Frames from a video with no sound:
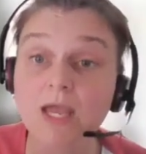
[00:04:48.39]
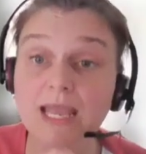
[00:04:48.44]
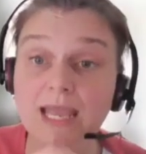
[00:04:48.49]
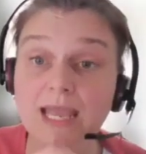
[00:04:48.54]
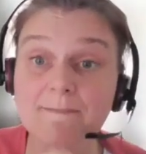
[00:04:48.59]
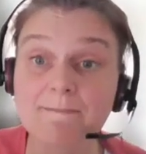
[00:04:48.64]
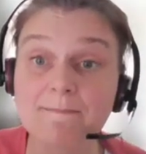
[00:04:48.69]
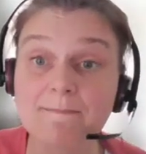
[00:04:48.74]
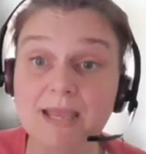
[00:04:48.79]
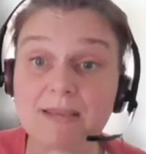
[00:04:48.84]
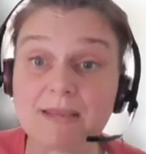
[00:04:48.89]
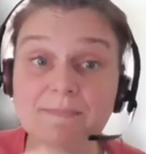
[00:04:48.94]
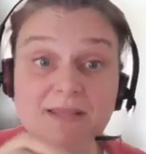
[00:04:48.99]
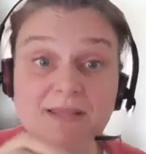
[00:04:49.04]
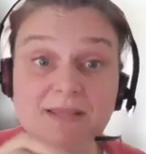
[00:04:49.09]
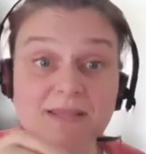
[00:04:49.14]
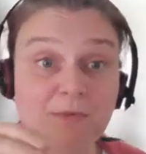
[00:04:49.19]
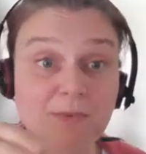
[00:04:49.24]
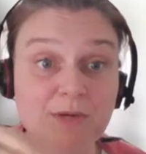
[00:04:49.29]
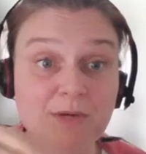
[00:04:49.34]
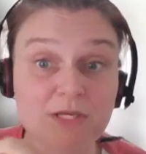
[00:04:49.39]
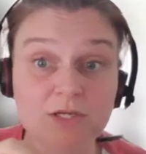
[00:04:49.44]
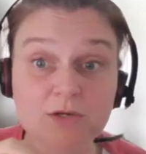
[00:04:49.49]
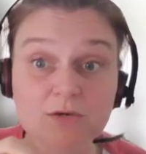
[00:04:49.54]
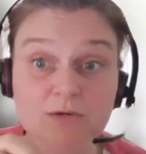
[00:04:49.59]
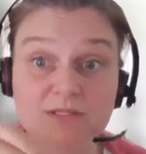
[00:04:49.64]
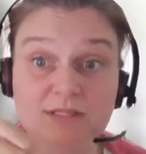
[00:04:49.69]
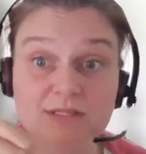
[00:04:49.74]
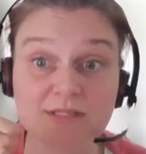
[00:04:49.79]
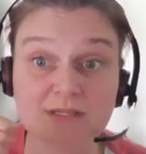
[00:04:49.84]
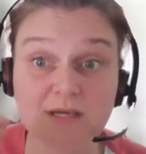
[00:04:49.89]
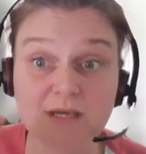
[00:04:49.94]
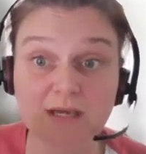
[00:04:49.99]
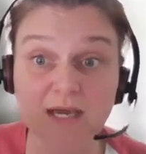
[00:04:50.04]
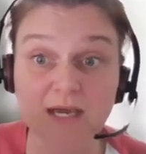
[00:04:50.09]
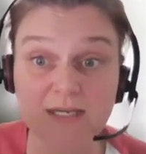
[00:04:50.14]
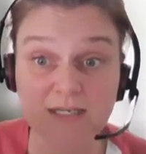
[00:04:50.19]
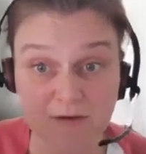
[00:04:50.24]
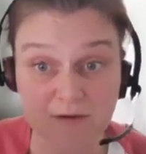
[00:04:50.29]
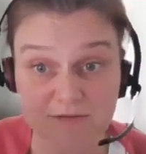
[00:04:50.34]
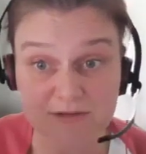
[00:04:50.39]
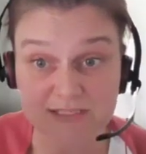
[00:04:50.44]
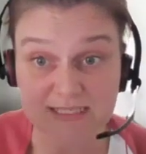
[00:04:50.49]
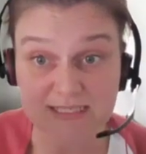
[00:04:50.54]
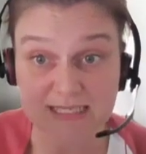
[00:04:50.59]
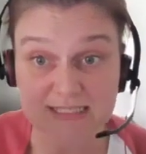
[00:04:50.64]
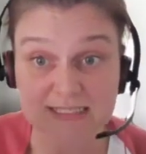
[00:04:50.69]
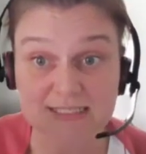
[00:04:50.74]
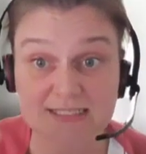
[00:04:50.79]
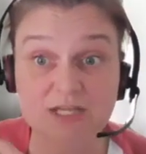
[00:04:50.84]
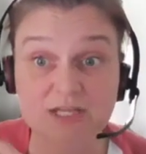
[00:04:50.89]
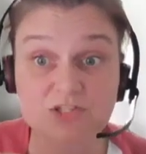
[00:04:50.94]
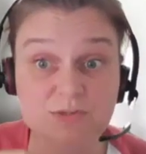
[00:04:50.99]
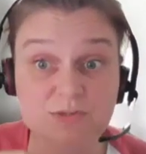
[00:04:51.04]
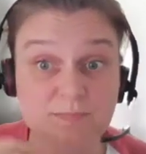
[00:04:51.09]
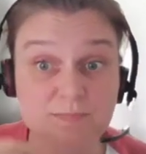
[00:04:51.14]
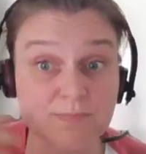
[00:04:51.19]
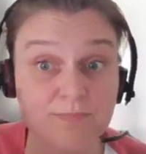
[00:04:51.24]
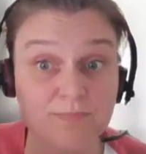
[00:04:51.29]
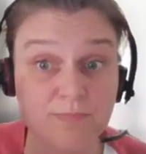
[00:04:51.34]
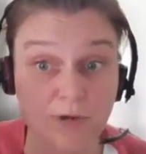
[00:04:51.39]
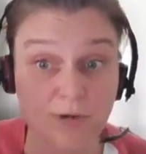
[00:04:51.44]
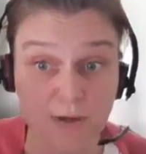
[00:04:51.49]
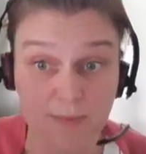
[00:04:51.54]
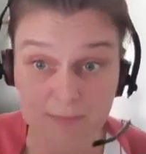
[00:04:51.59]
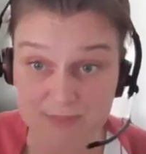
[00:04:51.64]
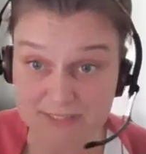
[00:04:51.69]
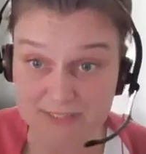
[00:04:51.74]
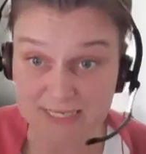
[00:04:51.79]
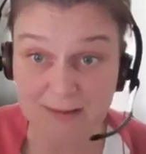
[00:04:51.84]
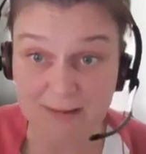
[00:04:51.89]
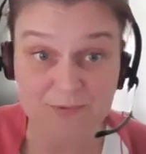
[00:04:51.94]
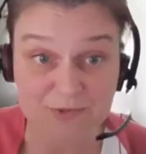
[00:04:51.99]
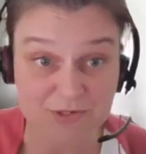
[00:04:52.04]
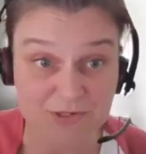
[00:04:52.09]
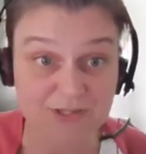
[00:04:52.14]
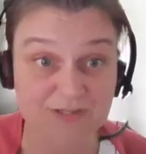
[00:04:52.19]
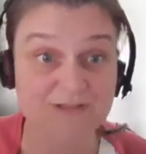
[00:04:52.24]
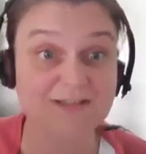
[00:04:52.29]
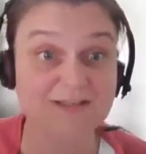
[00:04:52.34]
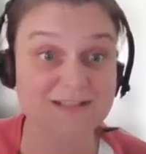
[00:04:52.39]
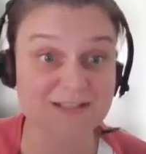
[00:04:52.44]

It may be that we use another sense, such as proprioception,